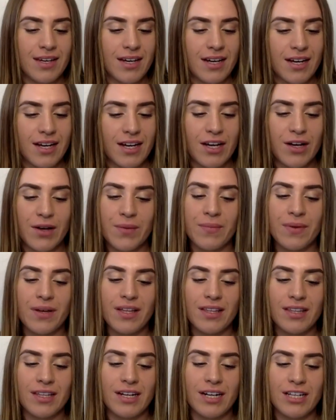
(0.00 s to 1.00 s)

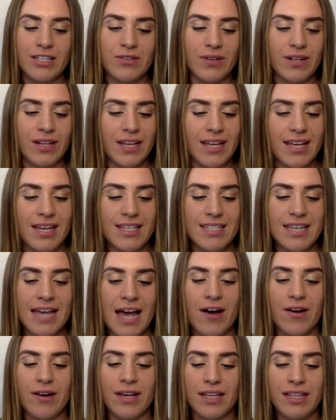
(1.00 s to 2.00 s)
The next one is,
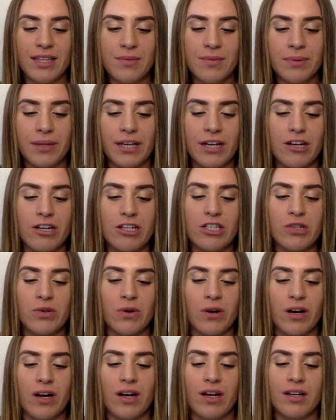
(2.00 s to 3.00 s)
how can the players who
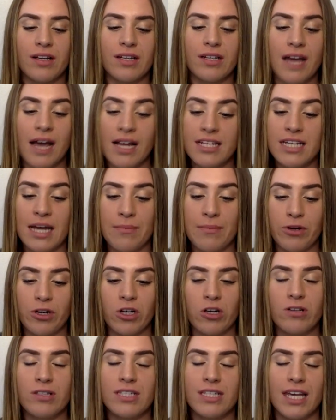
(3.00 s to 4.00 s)
are not top
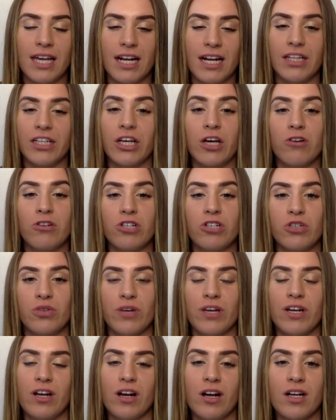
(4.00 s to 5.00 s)
recruits get on the coach's
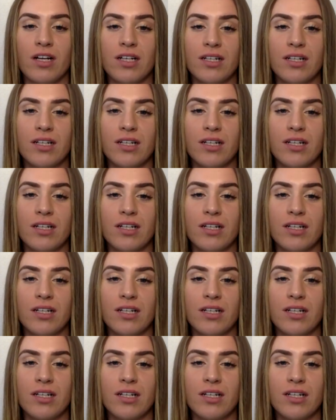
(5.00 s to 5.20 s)
radar?